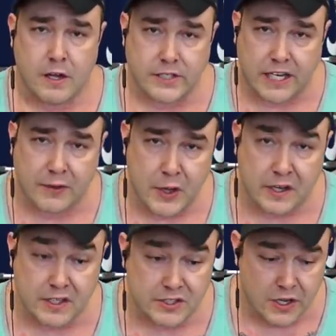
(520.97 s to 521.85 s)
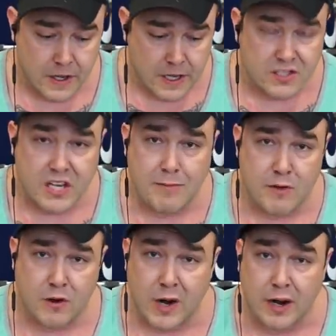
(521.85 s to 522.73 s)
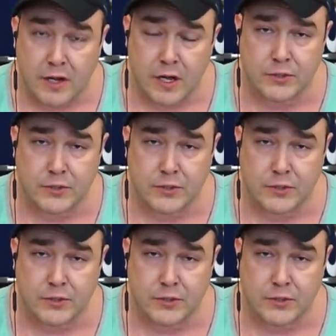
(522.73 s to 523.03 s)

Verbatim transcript: Second thing is stop moving around.